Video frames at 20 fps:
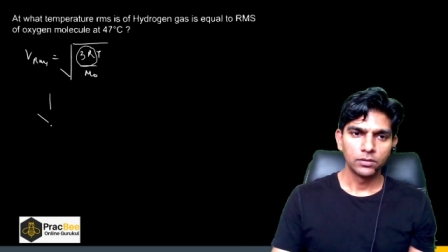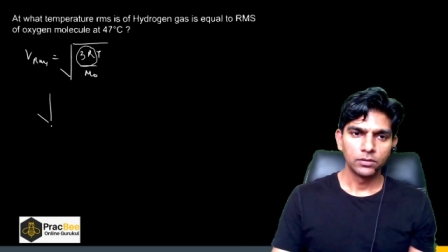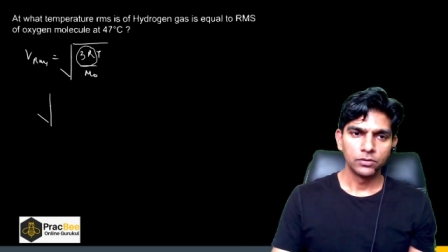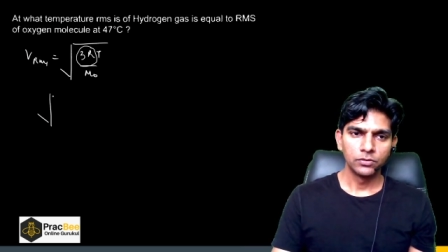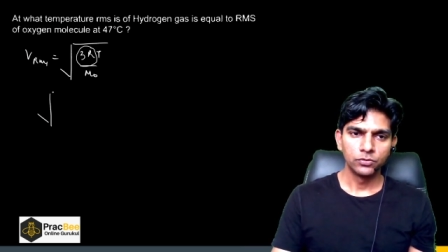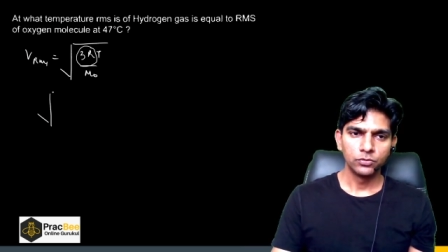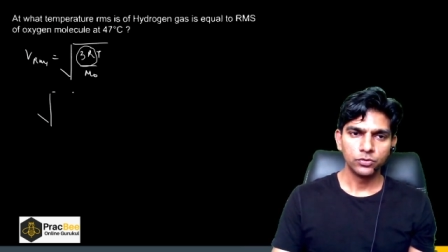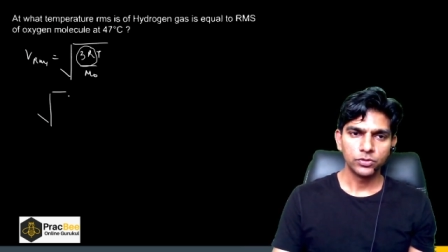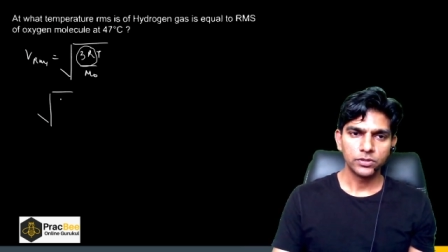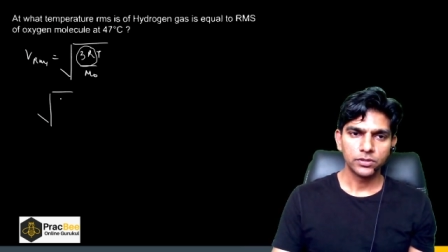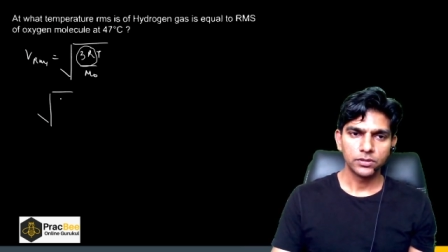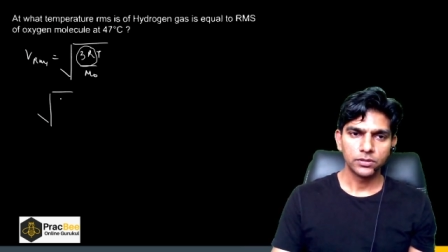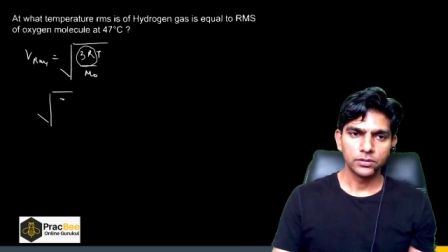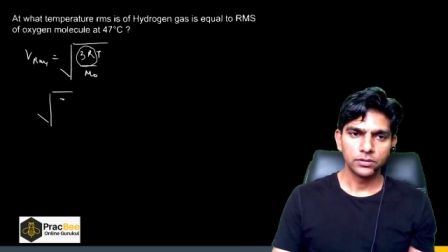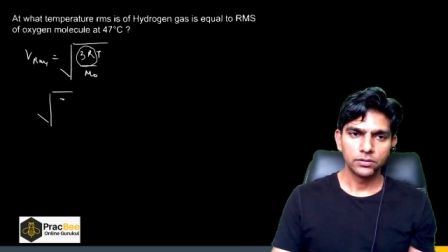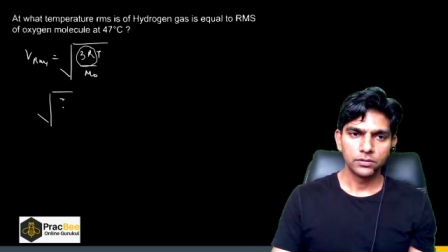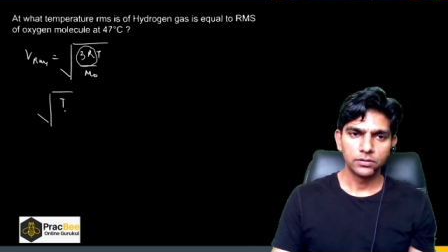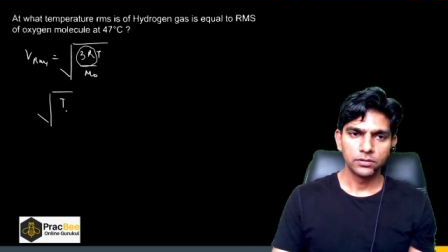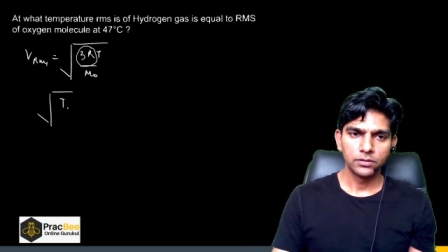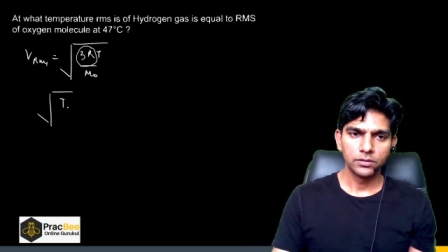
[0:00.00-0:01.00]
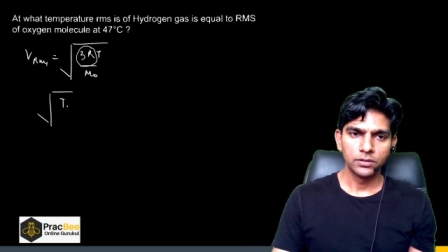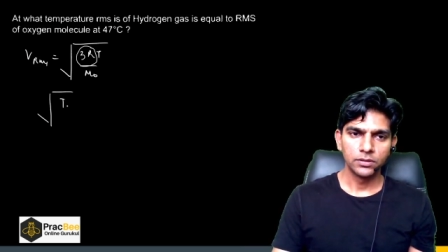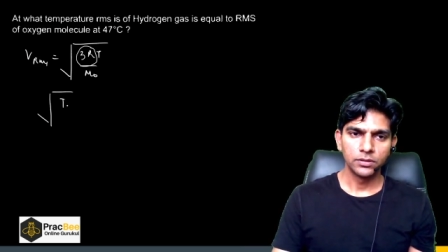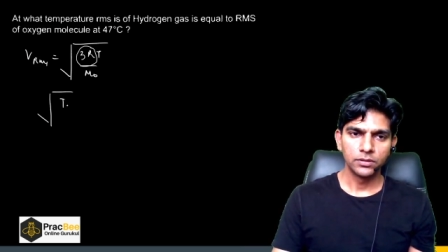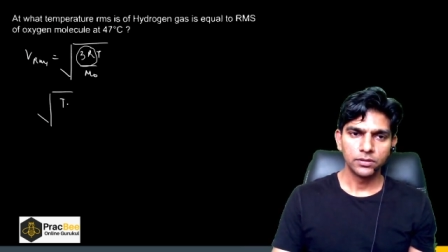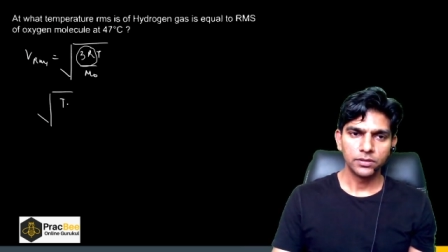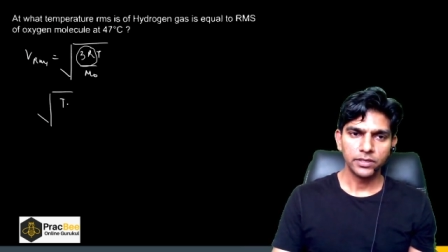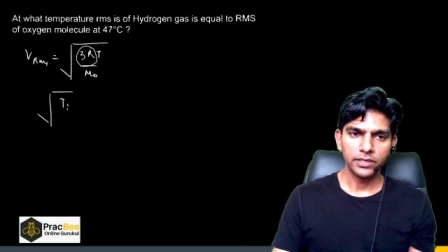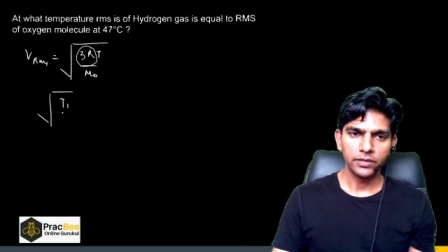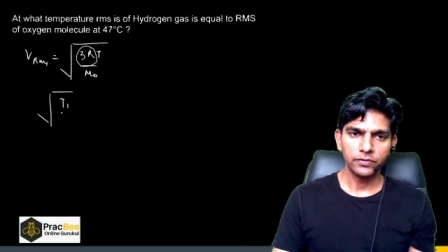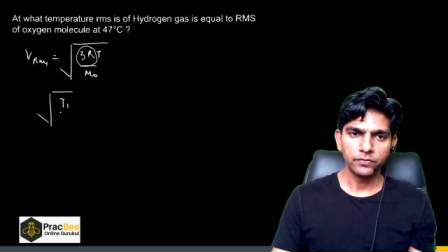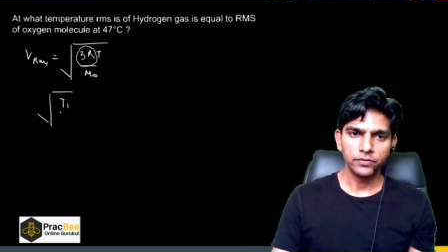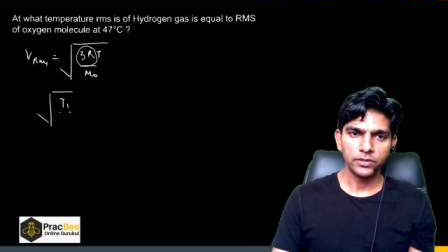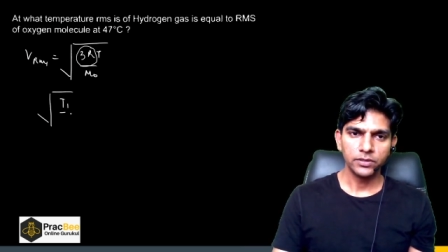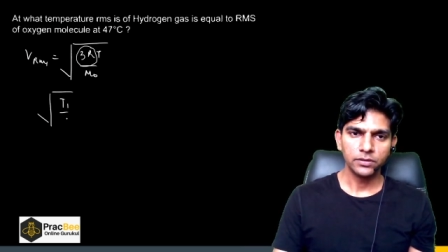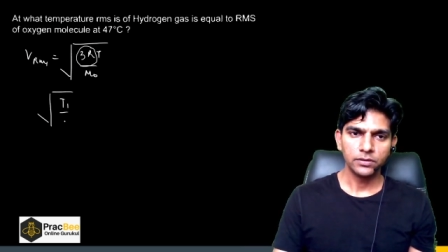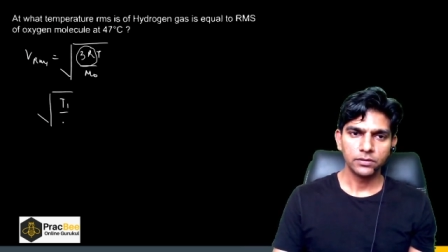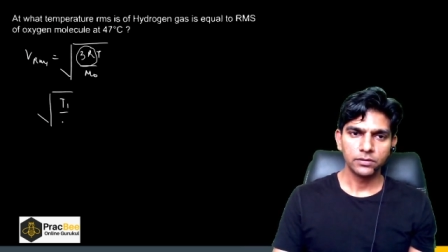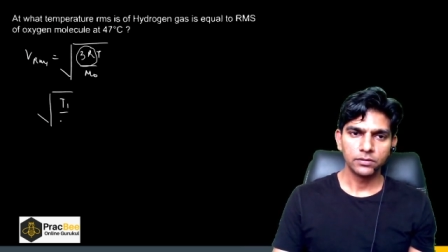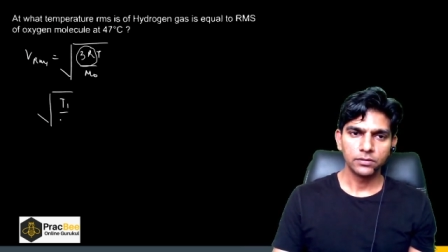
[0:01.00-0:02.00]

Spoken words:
root T1